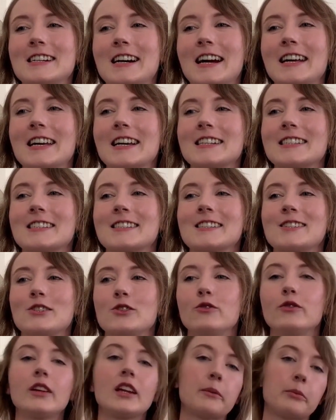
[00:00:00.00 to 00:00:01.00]
I guess
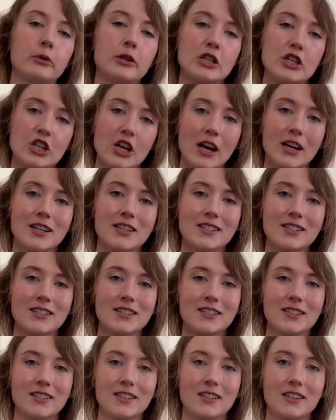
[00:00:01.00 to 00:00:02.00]
you really appreciate
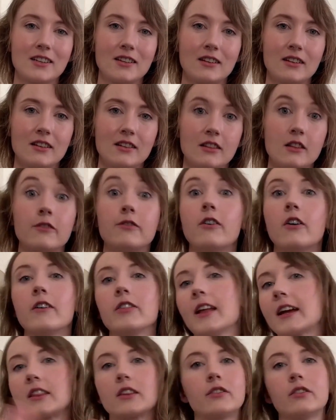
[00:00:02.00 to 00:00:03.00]
the
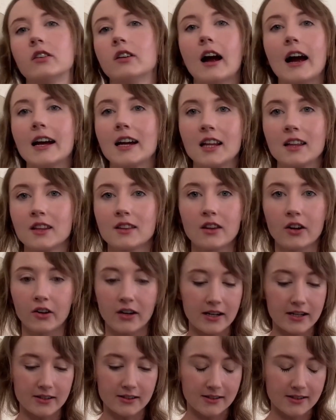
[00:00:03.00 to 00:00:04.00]
variety that there
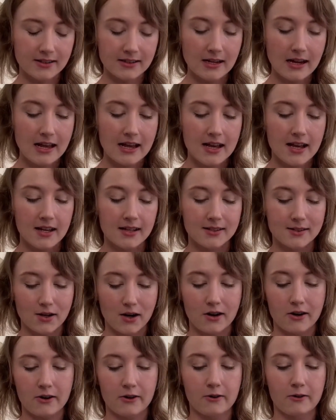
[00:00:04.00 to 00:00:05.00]
is.
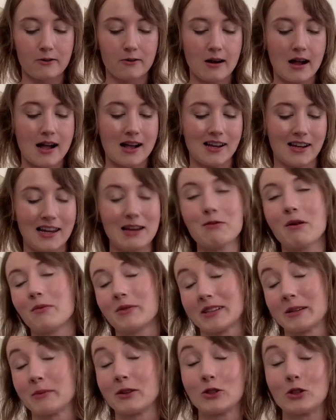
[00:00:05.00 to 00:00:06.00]
So he went
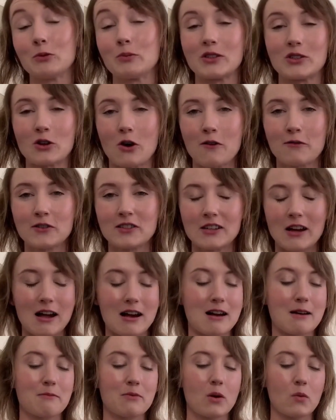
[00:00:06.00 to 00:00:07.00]
with something super soft,
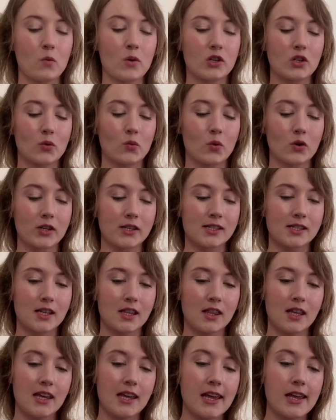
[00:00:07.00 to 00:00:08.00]
which was
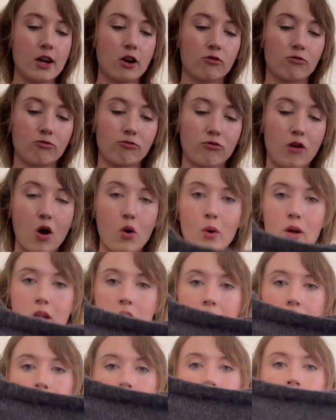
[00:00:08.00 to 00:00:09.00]
the
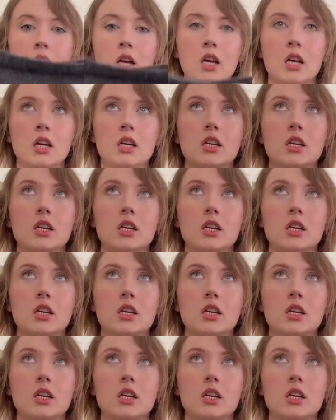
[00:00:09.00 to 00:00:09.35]
Rowan